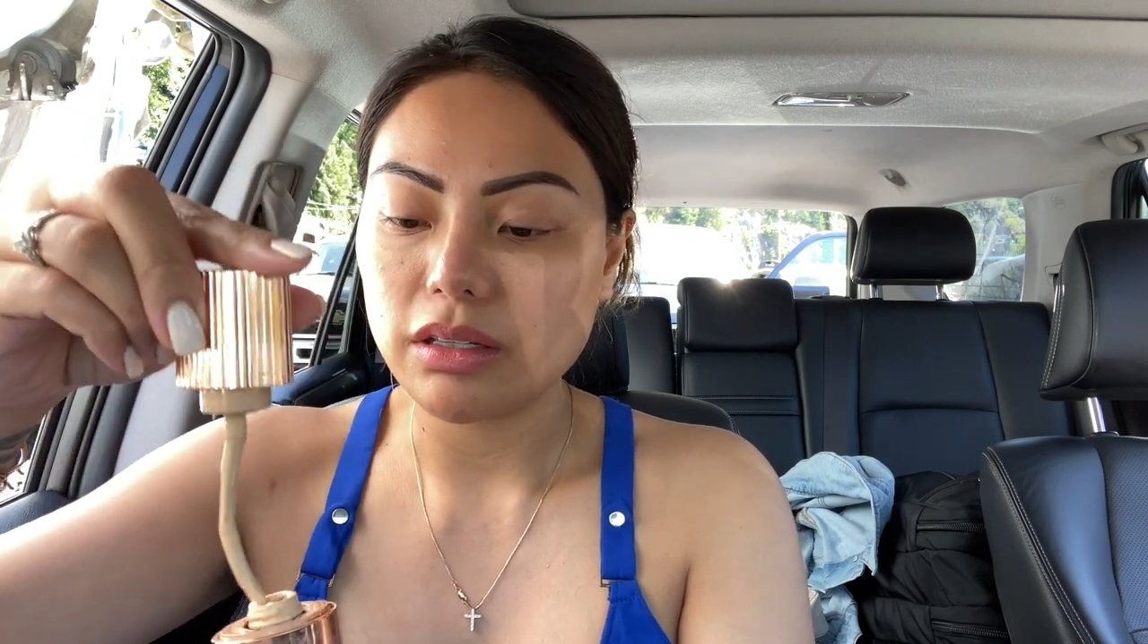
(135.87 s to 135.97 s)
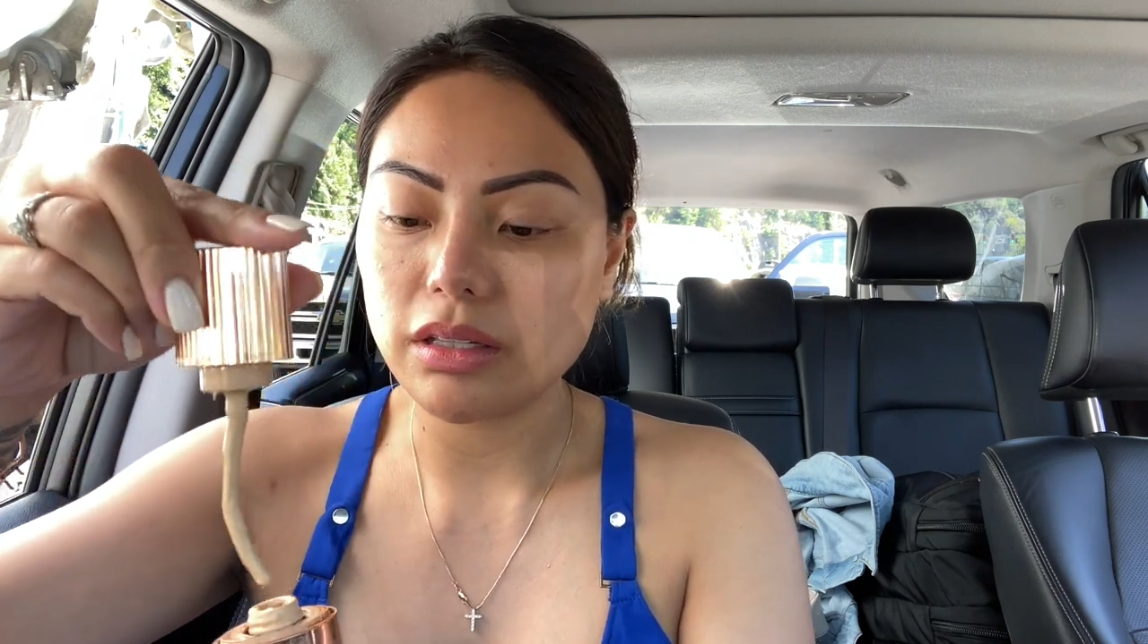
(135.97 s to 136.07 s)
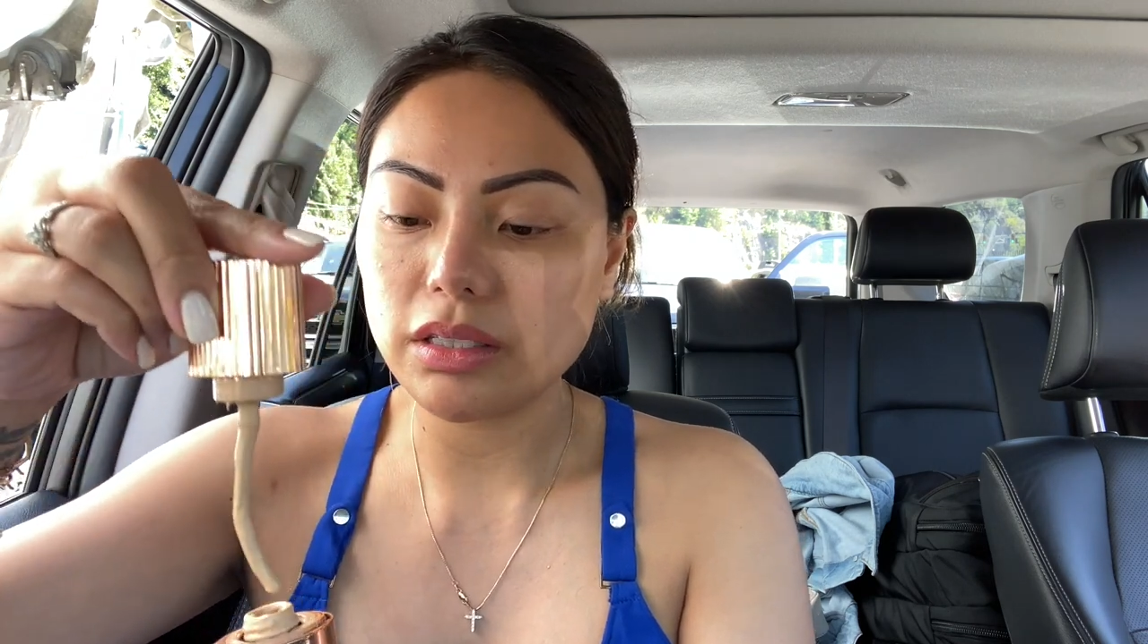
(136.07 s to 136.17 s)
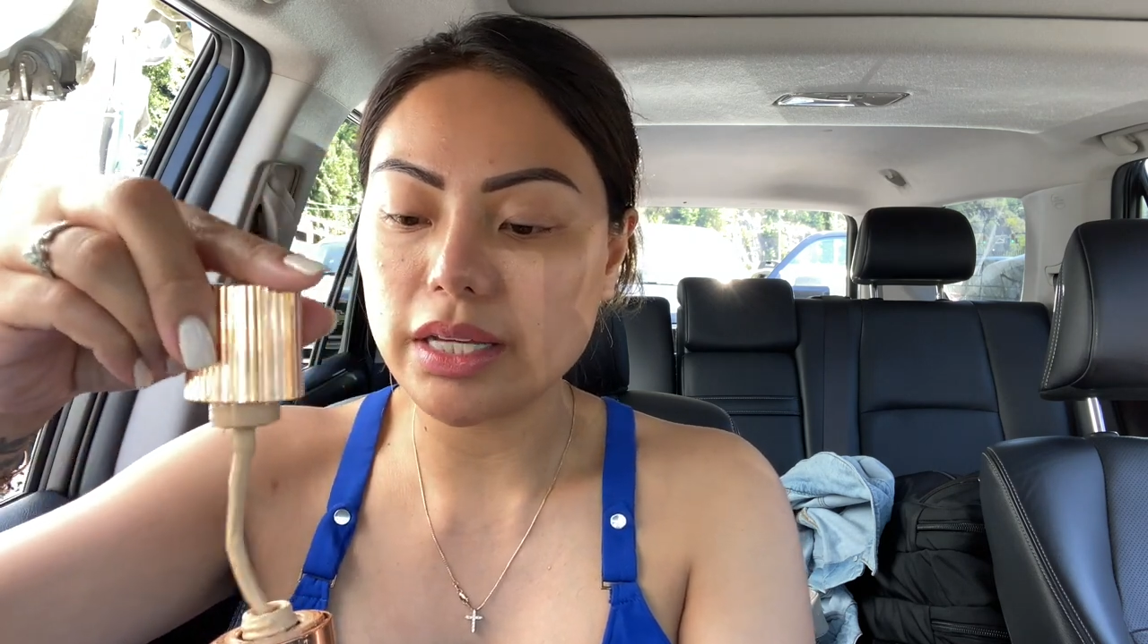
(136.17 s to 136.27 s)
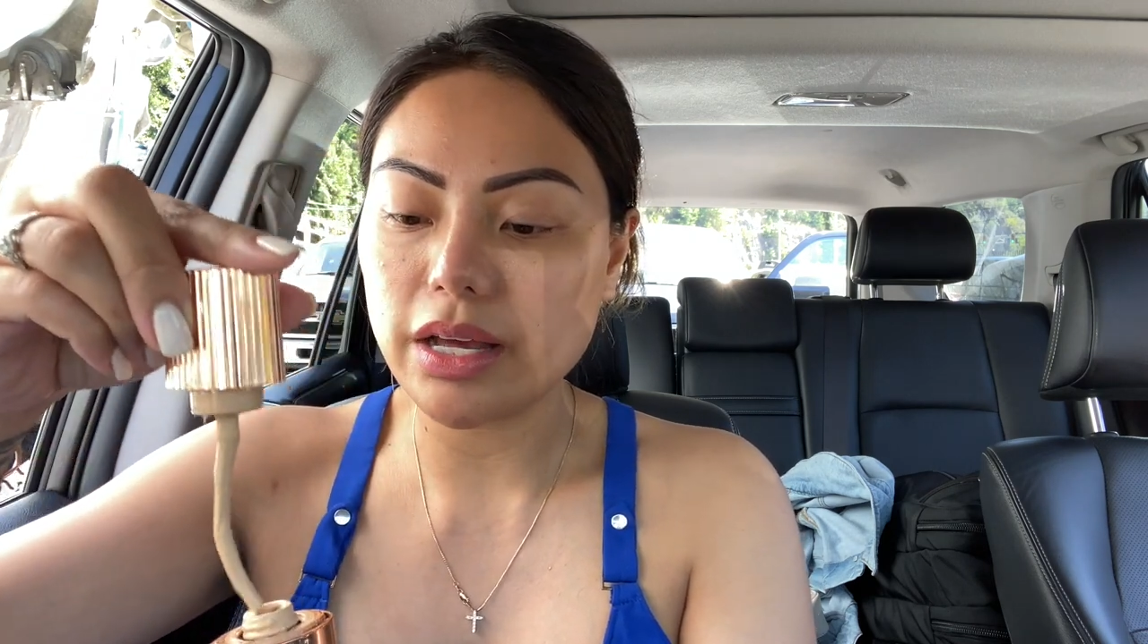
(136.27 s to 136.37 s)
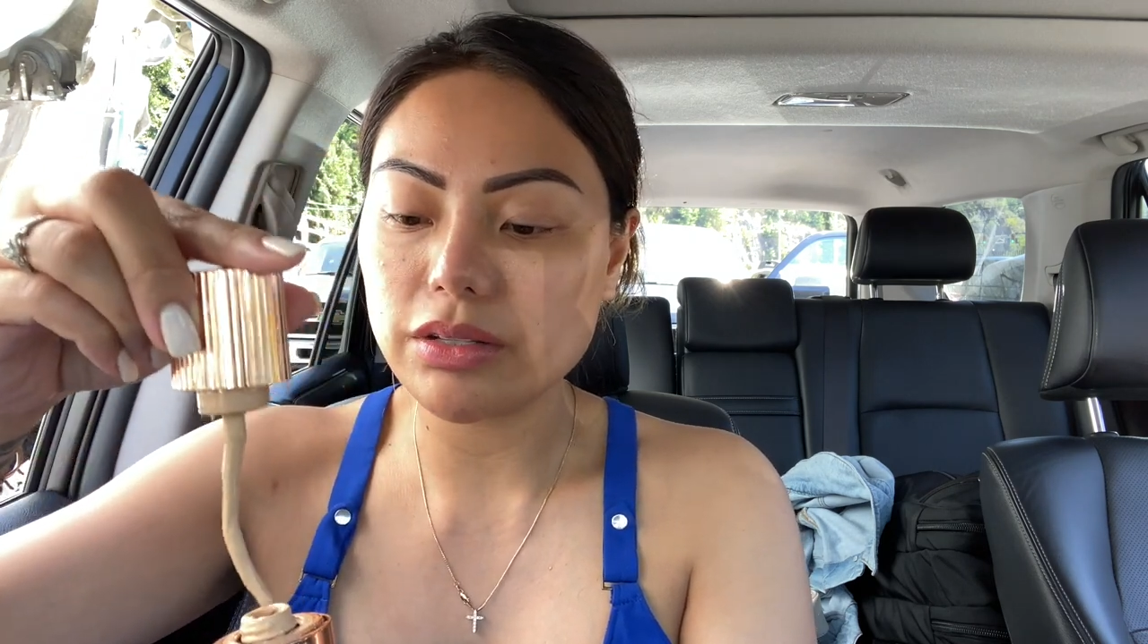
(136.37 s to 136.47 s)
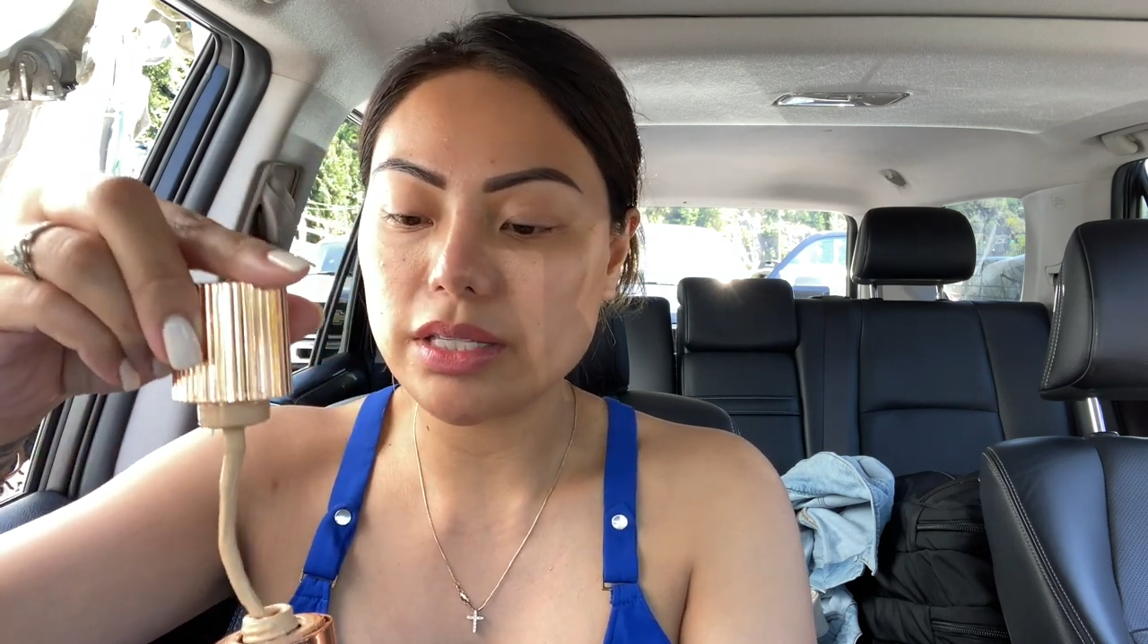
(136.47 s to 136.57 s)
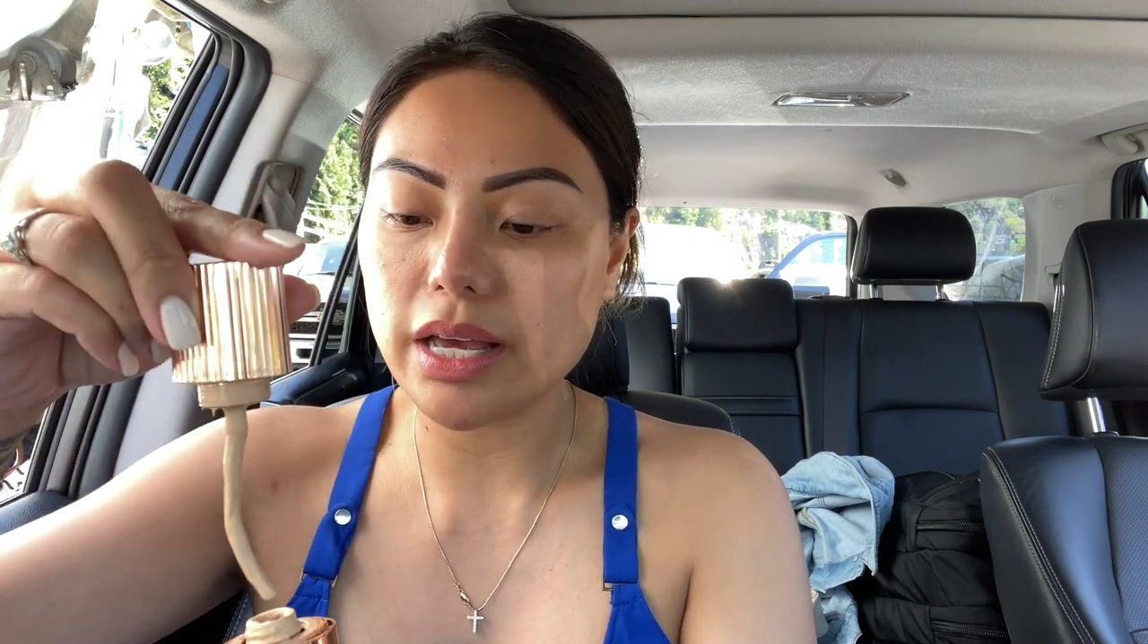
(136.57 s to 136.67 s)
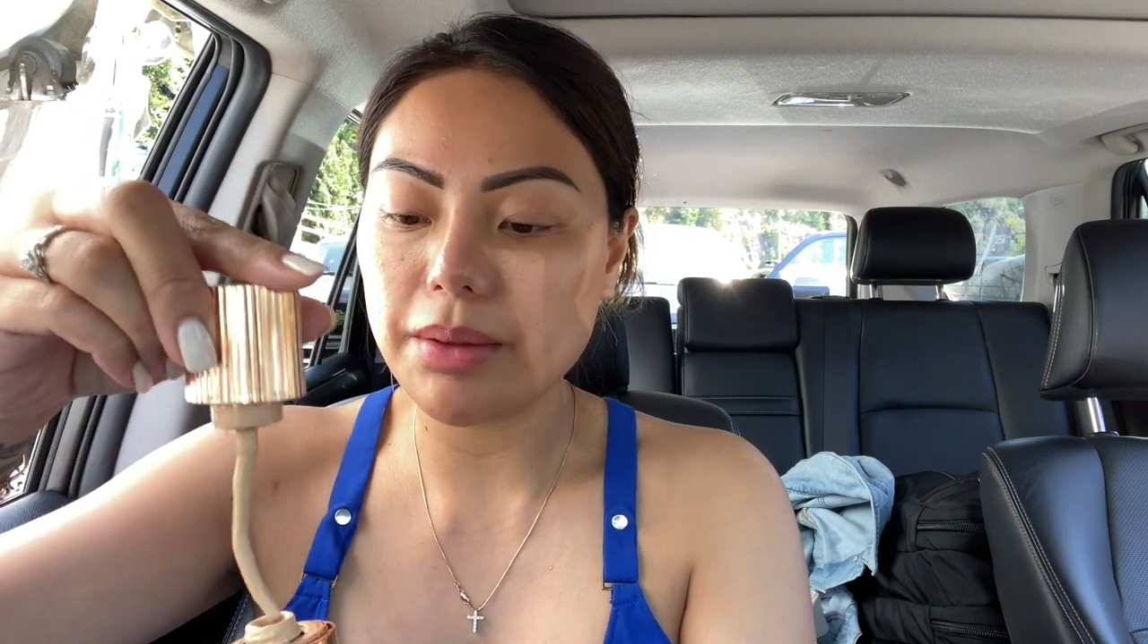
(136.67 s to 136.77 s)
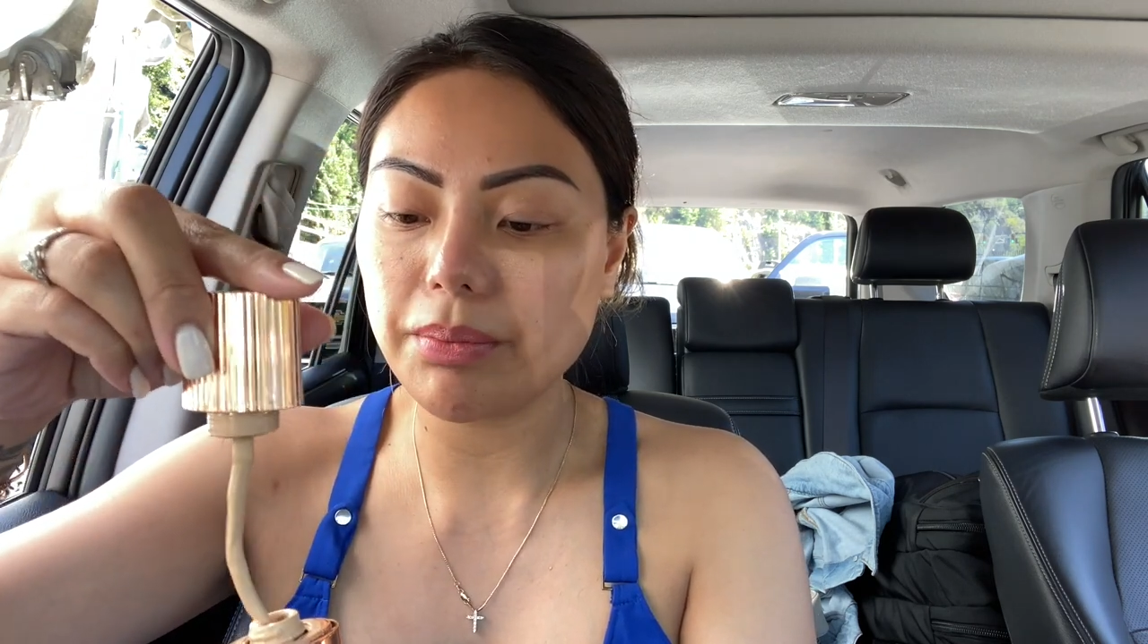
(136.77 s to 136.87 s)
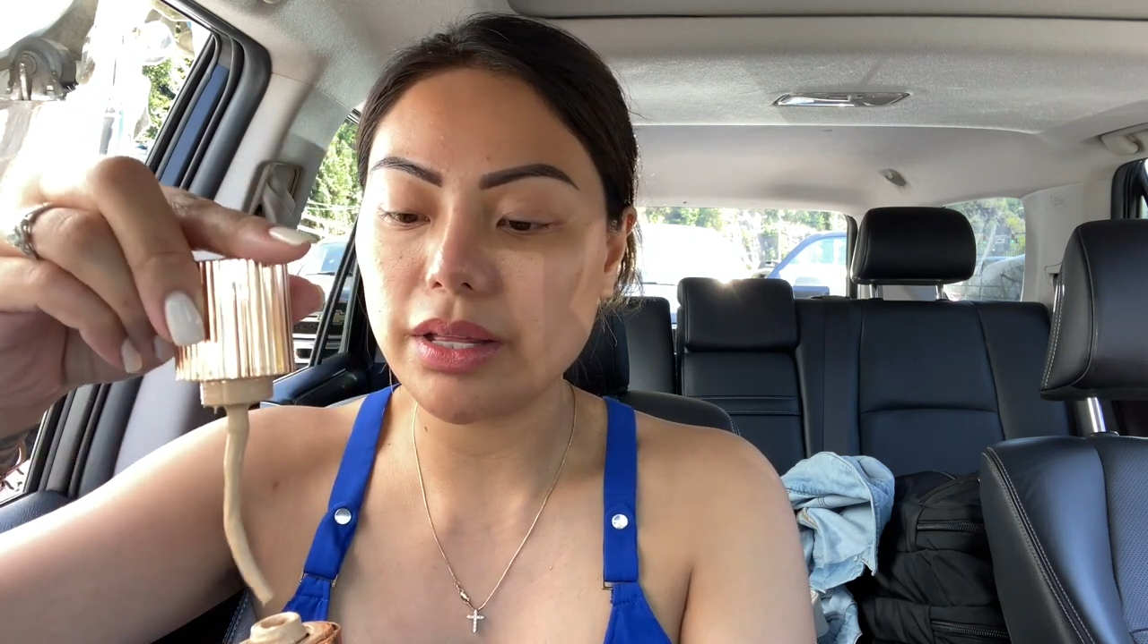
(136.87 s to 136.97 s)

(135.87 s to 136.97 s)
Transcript: the downside,